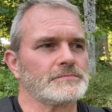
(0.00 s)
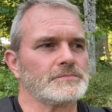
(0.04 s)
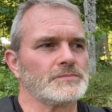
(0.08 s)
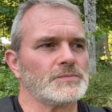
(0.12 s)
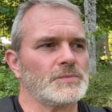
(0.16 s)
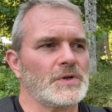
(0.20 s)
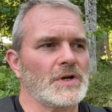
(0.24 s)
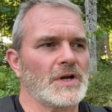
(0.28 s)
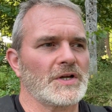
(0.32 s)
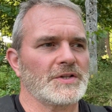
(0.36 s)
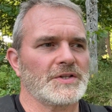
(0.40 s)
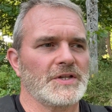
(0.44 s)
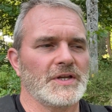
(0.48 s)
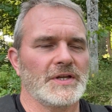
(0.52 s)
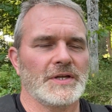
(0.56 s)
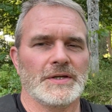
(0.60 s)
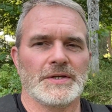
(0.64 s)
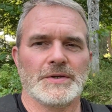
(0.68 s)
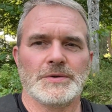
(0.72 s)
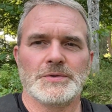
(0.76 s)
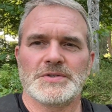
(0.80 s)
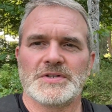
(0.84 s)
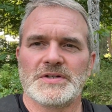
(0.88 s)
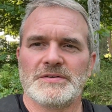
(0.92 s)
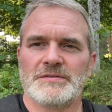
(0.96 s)
I got the
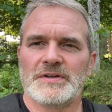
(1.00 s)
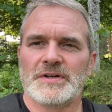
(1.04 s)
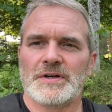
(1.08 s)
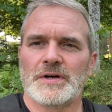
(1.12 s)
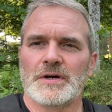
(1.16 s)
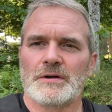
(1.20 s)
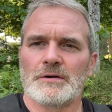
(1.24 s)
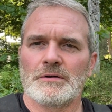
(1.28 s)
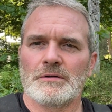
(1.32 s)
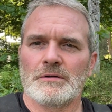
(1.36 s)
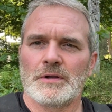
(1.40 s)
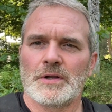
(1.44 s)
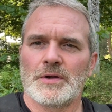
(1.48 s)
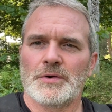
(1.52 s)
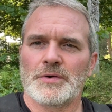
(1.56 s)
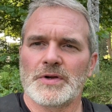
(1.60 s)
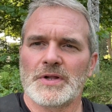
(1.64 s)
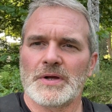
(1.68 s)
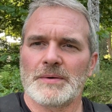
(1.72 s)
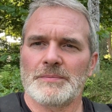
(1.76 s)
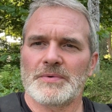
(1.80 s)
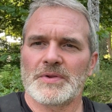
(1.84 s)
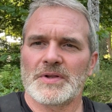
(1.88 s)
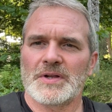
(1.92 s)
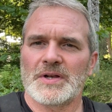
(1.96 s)
UTV all
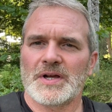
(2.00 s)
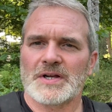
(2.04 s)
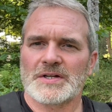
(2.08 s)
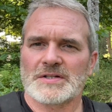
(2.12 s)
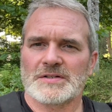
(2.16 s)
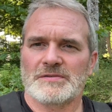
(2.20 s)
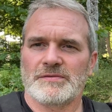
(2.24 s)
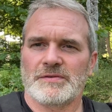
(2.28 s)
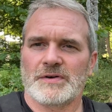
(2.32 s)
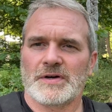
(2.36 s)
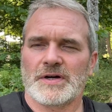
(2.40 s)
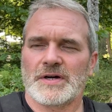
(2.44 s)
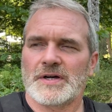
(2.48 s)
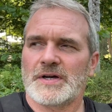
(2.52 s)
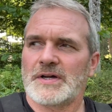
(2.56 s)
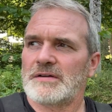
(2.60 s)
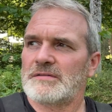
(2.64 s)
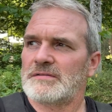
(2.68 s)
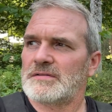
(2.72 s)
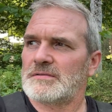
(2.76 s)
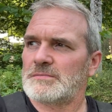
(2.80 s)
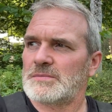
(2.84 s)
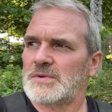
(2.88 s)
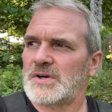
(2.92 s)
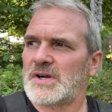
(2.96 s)
loaded up for the next
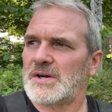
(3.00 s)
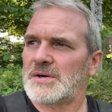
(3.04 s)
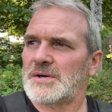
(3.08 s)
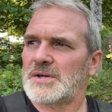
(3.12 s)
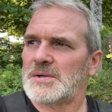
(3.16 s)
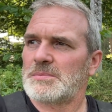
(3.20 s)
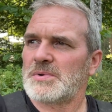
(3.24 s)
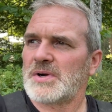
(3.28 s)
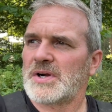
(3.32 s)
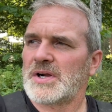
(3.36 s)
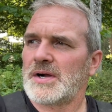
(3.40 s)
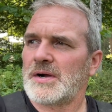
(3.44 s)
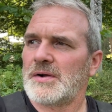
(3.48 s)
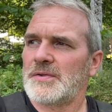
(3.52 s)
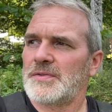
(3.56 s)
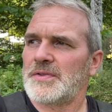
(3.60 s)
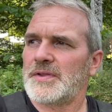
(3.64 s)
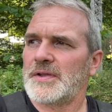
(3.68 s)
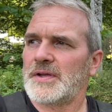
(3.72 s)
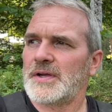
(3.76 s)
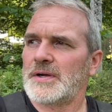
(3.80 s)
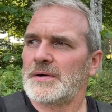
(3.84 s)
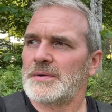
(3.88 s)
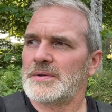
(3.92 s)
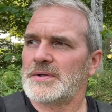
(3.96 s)
5 and ready to bring out
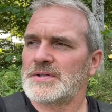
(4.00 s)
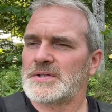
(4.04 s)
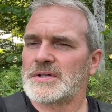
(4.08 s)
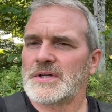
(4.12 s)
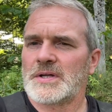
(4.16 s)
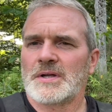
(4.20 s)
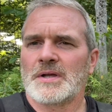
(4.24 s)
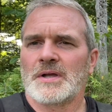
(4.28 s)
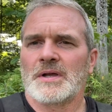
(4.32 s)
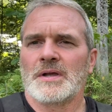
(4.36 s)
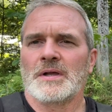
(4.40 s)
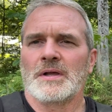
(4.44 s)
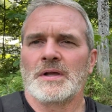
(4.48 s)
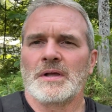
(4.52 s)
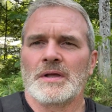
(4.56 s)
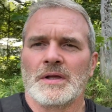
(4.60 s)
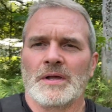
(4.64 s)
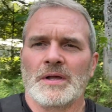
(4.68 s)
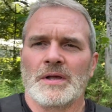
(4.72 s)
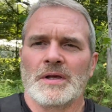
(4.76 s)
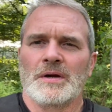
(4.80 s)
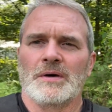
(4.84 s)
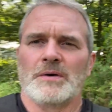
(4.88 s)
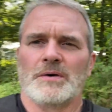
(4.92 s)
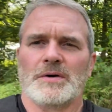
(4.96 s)
there. It
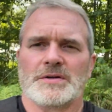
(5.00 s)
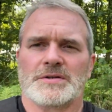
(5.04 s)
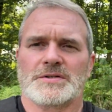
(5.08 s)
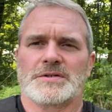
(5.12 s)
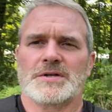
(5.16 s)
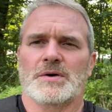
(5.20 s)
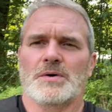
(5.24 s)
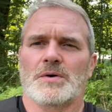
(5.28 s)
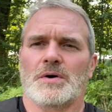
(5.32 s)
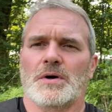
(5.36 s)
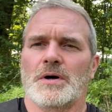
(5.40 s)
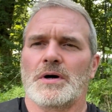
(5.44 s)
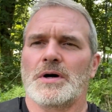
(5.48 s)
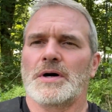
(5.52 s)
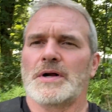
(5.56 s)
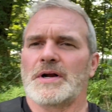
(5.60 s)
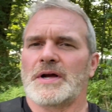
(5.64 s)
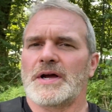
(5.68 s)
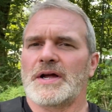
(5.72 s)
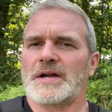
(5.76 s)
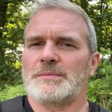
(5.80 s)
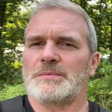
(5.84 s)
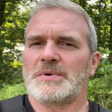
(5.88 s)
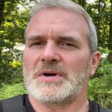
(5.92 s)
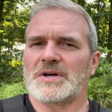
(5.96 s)
was so hot. I
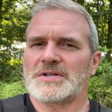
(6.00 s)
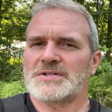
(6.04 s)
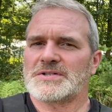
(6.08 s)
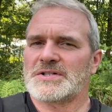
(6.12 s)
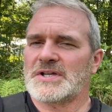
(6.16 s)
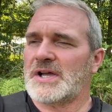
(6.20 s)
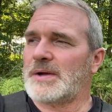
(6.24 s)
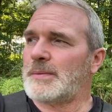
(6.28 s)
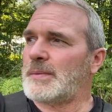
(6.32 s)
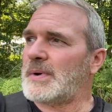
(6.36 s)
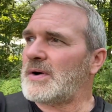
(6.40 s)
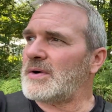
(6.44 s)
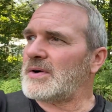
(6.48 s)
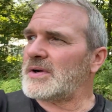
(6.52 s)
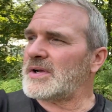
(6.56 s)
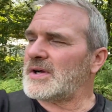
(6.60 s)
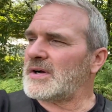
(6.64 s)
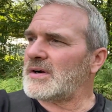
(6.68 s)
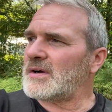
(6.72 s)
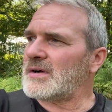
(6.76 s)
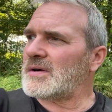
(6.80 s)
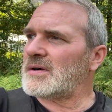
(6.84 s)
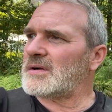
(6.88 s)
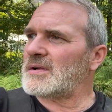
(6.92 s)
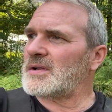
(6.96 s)
had to bring Sam out
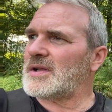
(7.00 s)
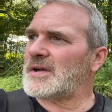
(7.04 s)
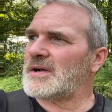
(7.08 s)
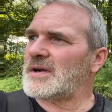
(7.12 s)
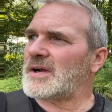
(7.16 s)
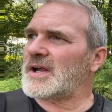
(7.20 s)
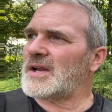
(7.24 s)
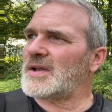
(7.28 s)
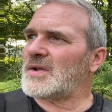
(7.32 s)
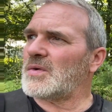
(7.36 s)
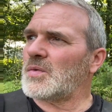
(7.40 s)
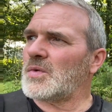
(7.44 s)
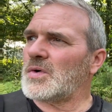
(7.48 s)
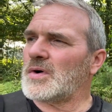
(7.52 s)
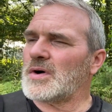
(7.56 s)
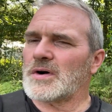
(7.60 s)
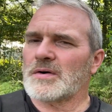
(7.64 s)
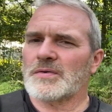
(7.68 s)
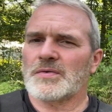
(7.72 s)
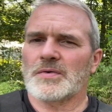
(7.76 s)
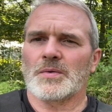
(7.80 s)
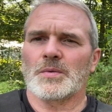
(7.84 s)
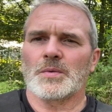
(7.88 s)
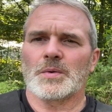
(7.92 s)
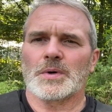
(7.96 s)
here, let her get in the water
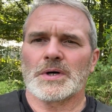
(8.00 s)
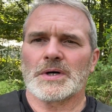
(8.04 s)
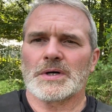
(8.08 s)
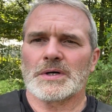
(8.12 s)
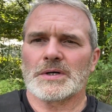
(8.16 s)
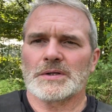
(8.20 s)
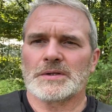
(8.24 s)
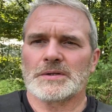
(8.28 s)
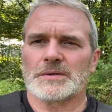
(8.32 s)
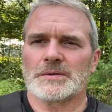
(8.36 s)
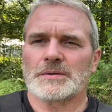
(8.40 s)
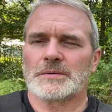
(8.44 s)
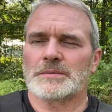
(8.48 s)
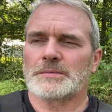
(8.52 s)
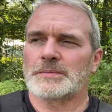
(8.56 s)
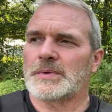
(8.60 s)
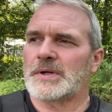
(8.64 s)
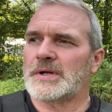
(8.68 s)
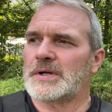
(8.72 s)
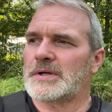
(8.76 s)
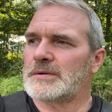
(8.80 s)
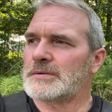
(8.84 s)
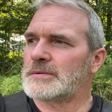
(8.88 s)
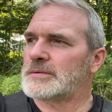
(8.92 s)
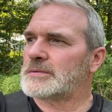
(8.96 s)
for a while, and
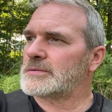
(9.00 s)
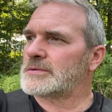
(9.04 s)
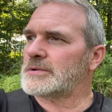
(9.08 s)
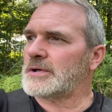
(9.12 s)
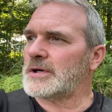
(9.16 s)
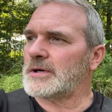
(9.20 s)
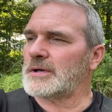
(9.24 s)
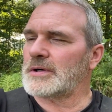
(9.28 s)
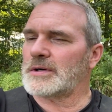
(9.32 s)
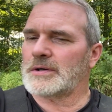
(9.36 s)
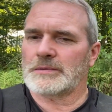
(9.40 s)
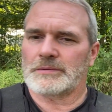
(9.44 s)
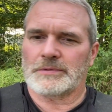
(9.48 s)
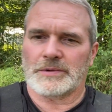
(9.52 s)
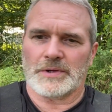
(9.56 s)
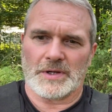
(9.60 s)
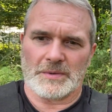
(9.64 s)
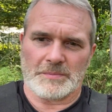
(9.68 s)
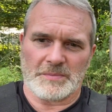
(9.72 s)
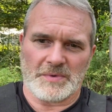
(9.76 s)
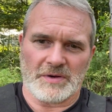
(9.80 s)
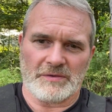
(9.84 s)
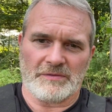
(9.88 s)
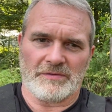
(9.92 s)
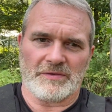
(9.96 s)
me try and
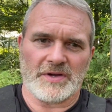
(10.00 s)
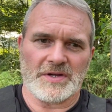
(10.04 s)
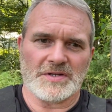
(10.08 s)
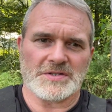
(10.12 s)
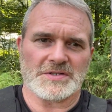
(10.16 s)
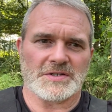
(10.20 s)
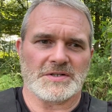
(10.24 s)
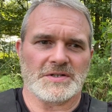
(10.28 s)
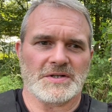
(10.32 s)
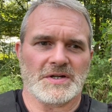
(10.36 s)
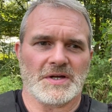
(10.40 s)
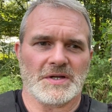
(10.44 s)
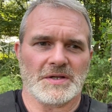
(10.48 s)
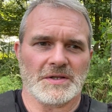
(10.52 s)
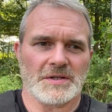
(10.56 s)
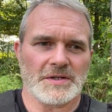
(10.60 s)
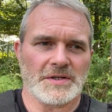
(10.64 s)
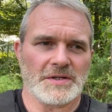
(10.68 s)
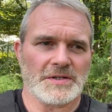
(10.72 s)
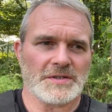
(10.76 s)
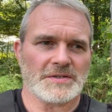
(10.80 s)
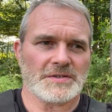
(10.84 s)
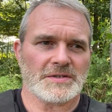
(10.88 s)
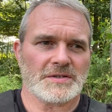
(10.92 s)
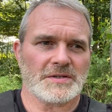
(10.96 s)
get my face in at
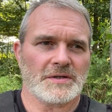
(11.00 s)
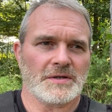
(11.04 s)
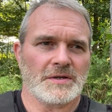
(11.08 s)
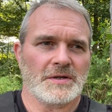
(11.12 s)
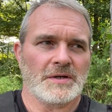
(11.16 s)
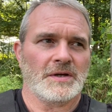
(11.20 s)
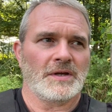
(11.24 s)
least.